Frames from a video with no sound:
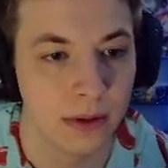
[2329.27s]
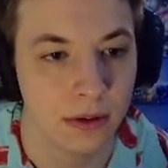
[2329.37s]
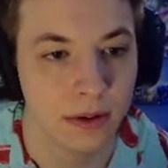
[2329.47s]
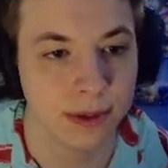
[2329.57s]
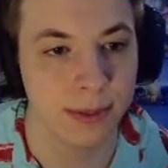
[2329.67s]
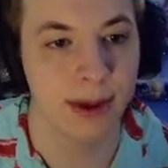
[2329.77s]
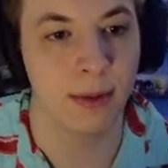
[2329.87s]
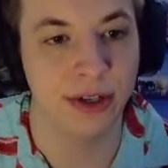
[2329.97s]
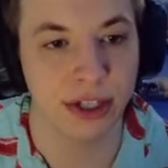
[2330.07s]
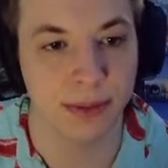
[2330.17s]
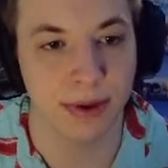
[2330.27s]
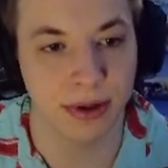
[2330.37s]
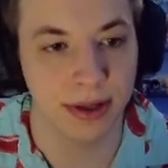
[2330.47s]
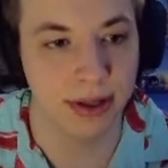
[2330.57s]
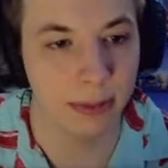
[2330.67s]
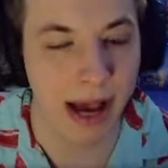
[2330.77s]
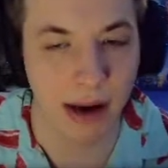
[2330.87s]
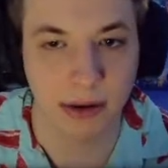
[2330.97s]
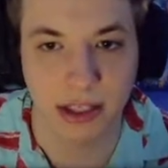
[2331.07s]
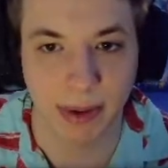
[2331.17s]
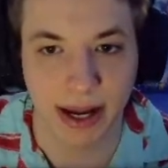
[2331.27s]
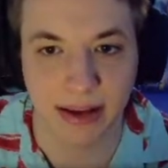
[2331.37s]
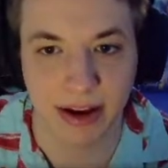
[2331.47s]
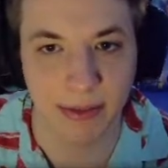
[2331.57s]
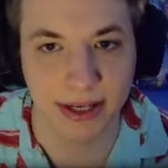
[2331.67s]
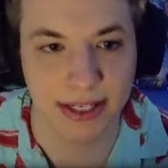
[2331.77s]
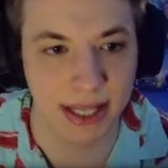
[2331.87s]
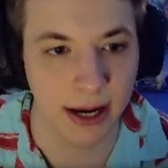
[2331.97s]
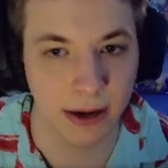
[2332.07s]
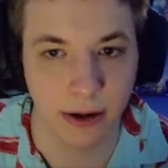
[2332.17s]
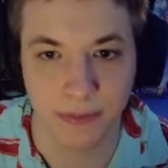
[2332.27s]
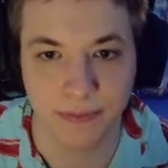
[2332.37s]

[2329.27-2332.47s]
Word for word: So maybe we just build a little power spike of enemies there.